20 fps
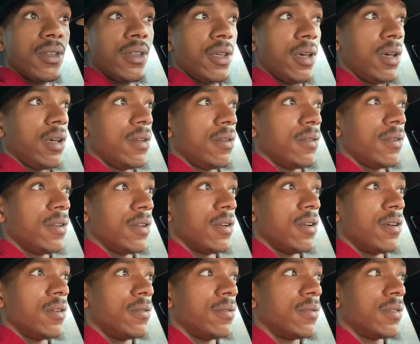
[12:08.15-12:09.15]
that, you
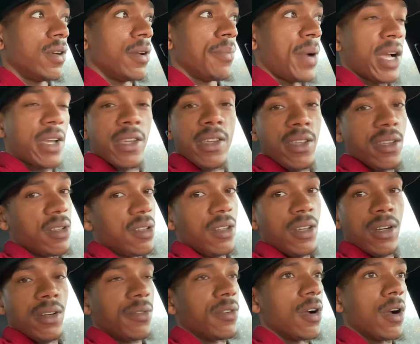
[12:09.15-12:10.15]
know, my kids
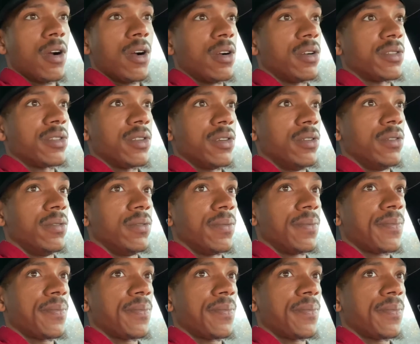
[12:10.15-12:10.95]
love cars. So,